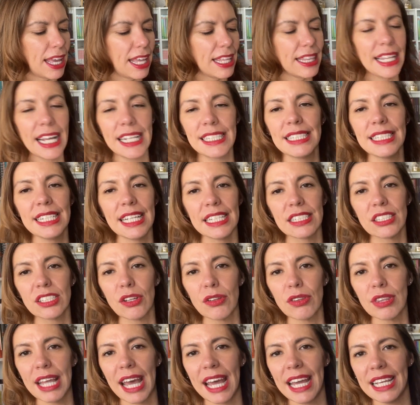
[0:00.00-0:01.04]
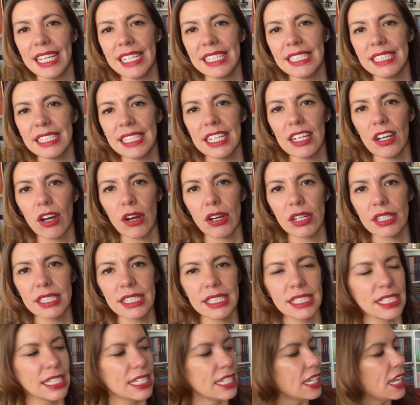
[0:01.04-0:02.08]
And that's it. So that is the
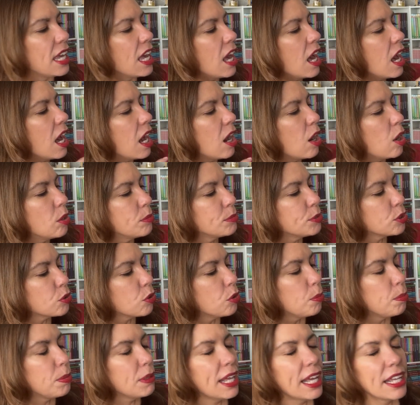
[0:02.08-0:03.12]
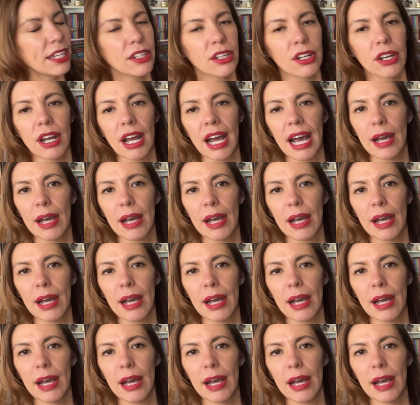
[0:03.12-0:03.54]
RC Homeschool Planner.